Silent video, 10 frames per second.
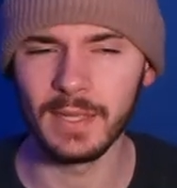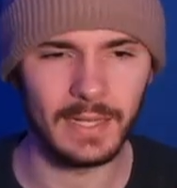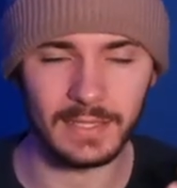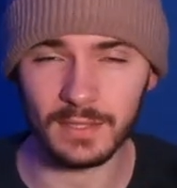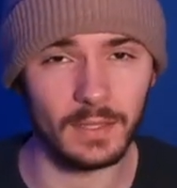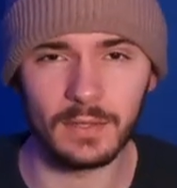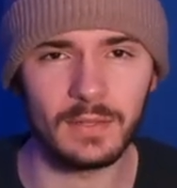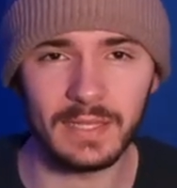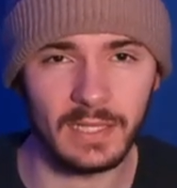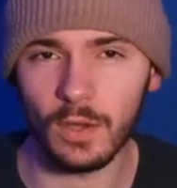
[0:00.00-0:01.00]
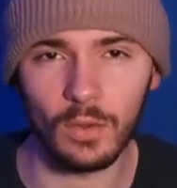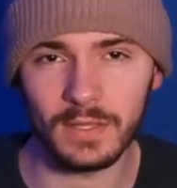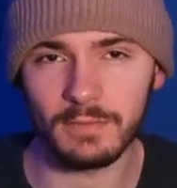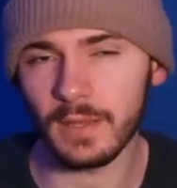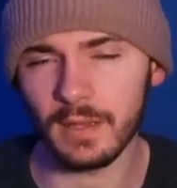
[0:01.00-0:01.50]
It's literally the
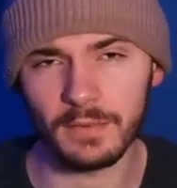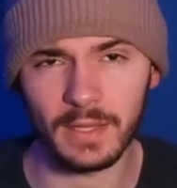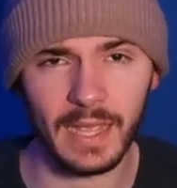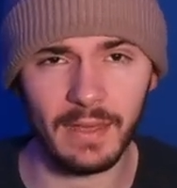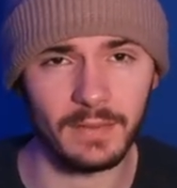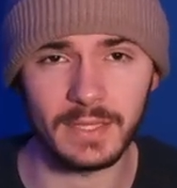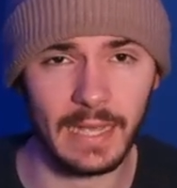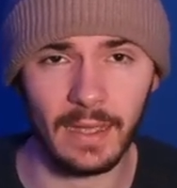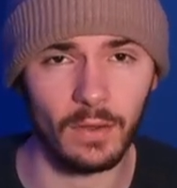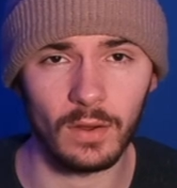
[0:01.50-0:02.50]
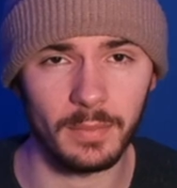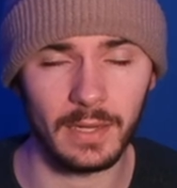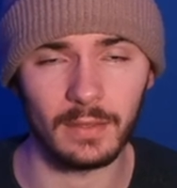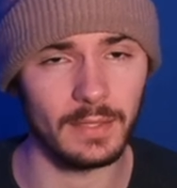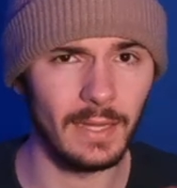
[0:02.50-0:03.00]
only flavor they have the tag on,
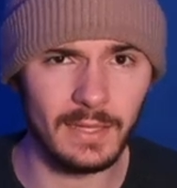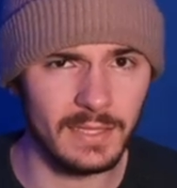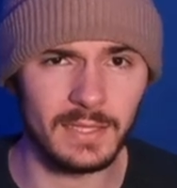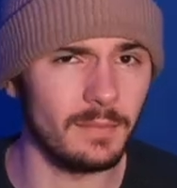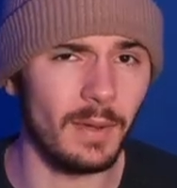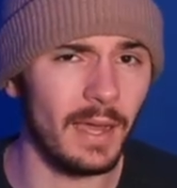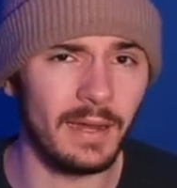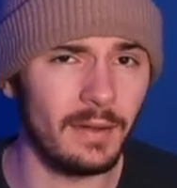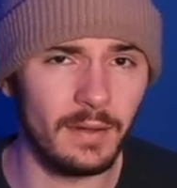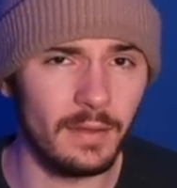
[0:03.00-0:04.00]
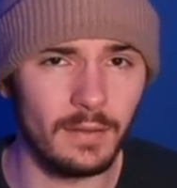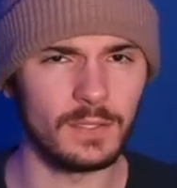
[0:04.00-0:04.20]
apparently, at least in my area.